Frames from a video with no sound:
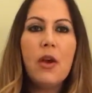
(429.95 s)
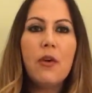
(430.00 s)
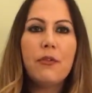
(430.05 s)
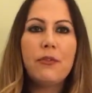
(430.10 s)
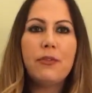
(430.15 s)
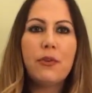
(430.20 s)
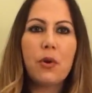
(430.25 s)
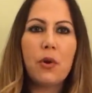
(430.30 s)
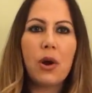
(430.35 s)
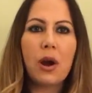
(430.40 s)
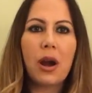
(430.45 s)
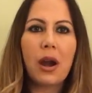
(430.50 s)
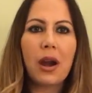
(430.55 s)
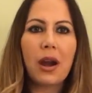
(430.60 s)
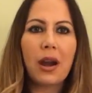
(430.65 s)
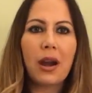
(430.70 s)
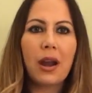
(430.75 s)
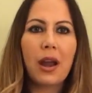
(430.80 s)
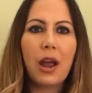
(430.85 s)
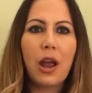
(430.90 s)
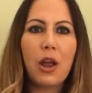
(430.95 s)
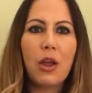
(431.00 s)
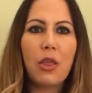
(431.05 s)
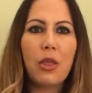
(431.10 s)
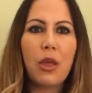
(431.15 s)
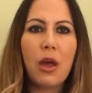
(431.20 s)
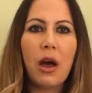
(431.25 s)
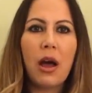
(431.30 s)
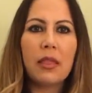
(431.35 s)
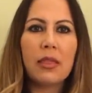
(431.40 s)
for
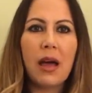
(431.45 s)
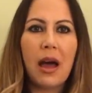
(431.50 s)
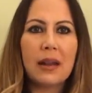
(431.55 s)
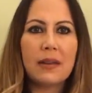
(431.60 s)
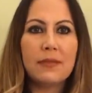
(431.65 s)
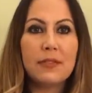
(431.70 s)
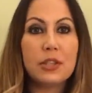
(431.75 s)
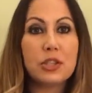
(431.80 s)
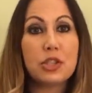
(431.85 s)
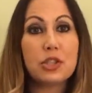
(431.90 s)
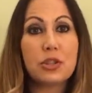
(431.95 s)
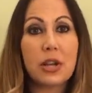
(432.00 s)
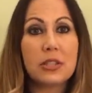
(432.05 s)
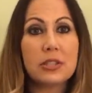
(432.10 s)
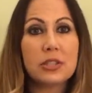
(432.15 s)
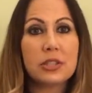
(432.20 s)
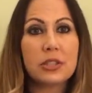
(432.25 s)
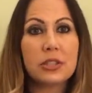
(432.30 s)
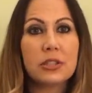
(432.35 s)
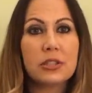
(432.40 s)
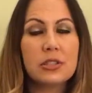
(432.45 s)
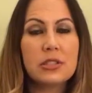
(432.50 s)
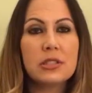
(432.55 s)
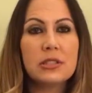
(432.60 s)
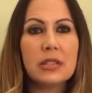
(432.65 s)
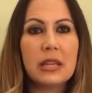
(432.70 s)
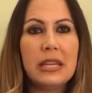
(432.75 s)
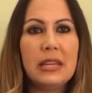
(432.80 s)
a lot of the stressors,